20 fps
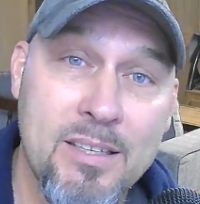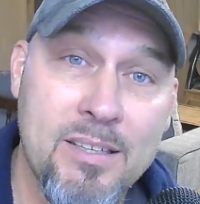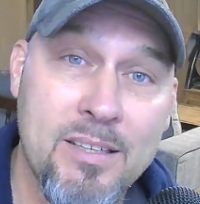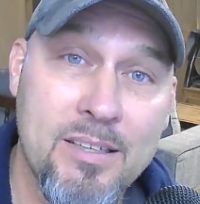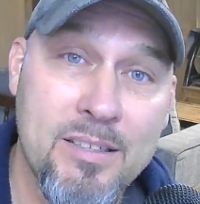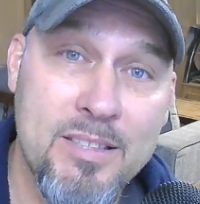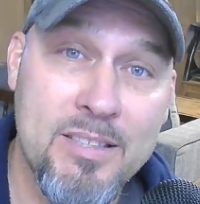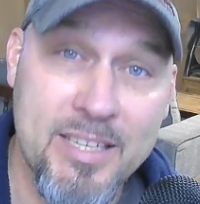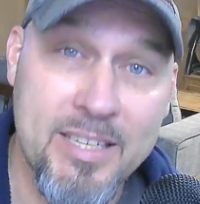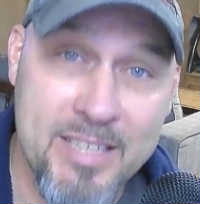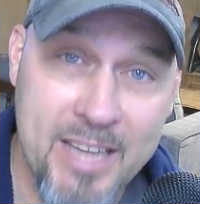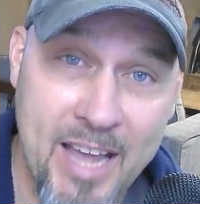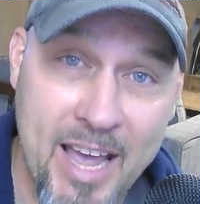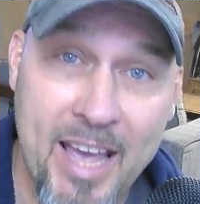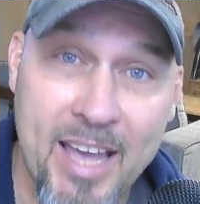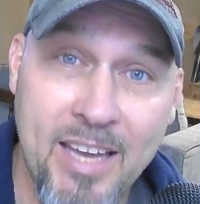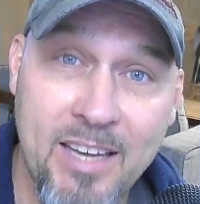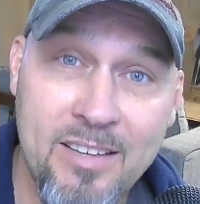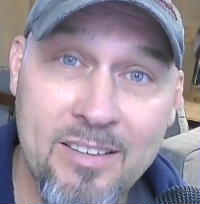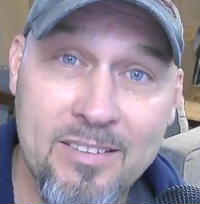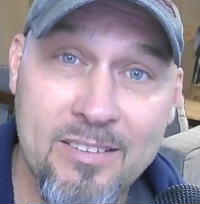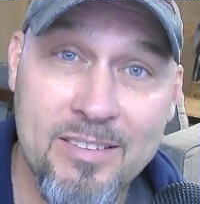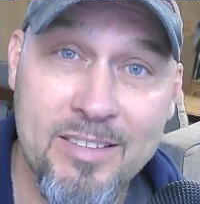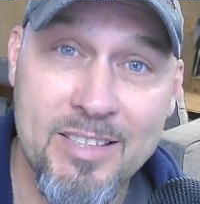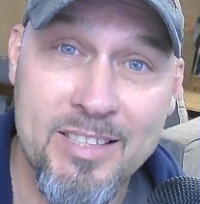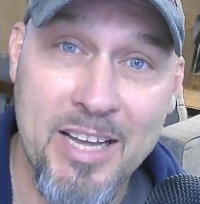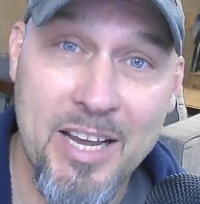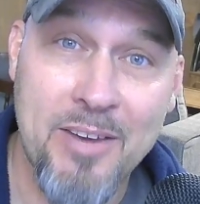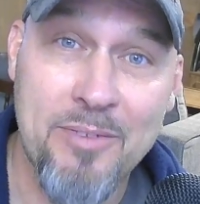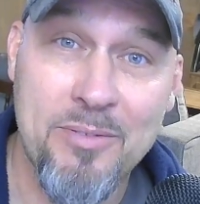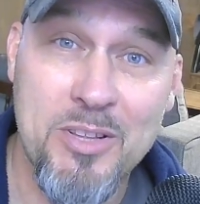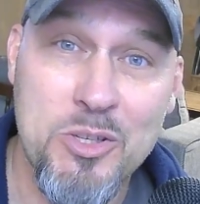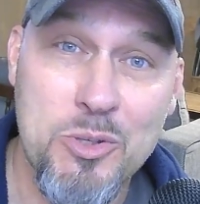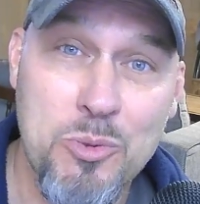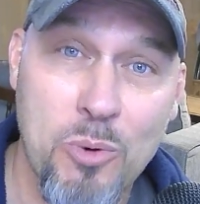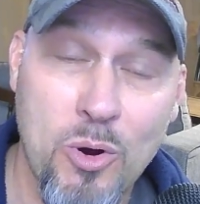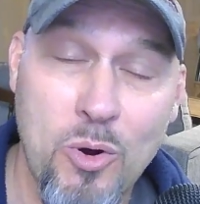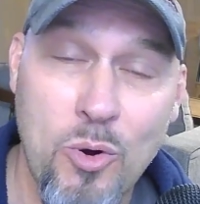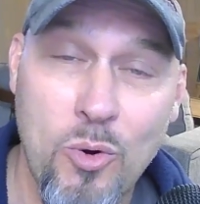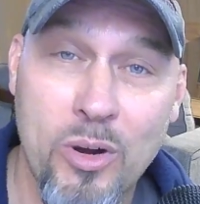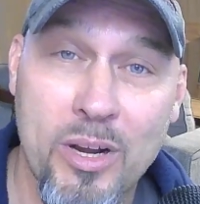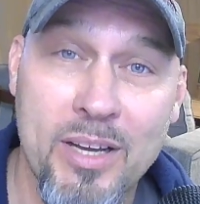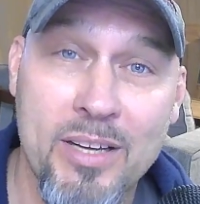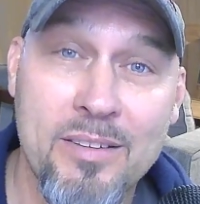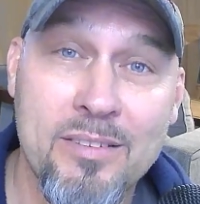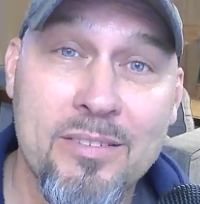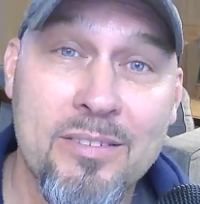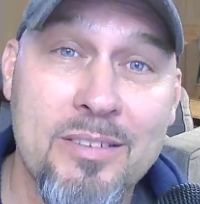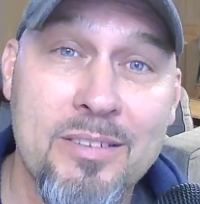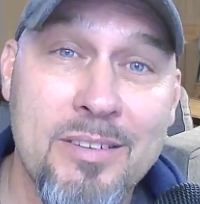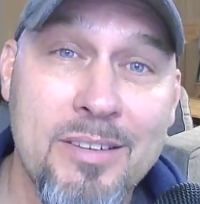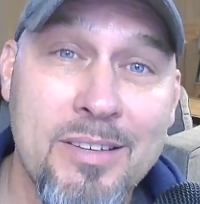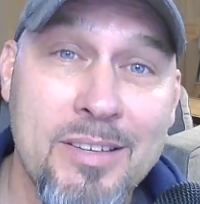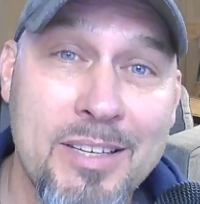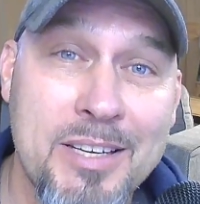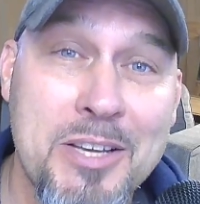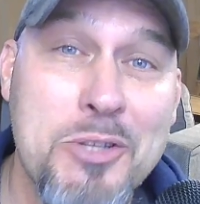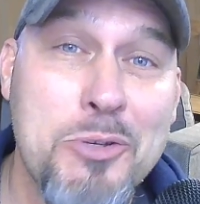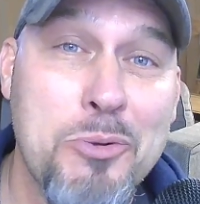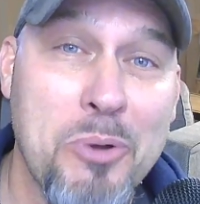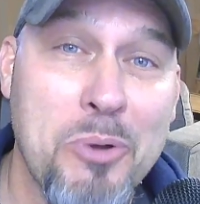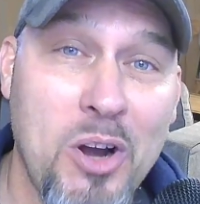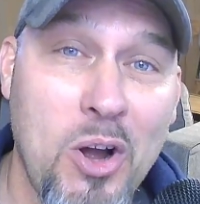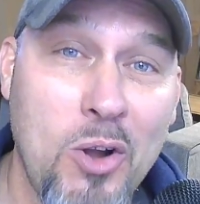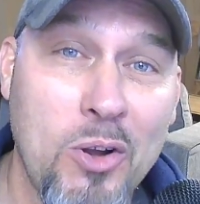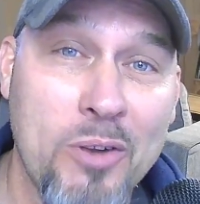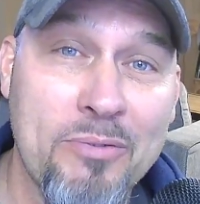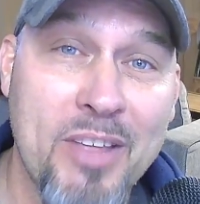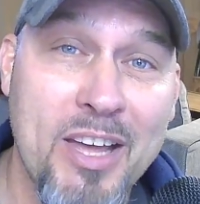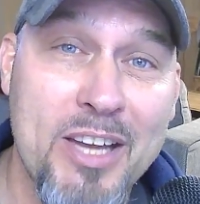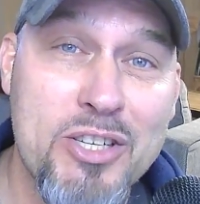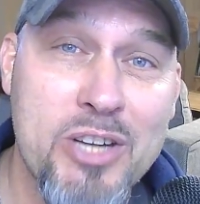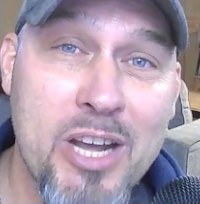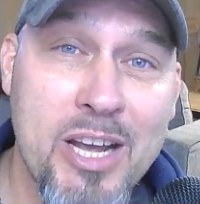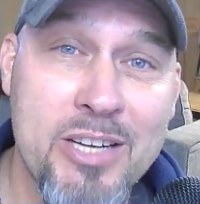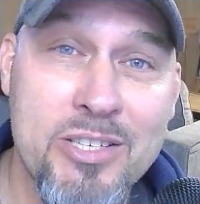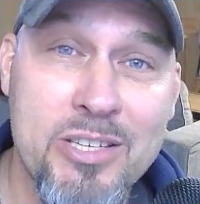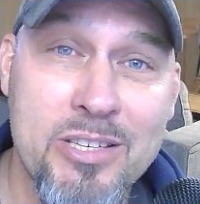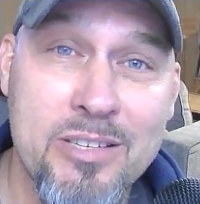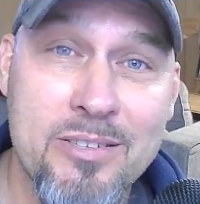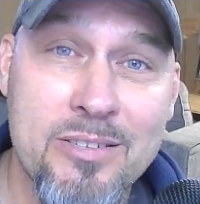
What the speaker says: Today, the day of this recording, is when all of that changes.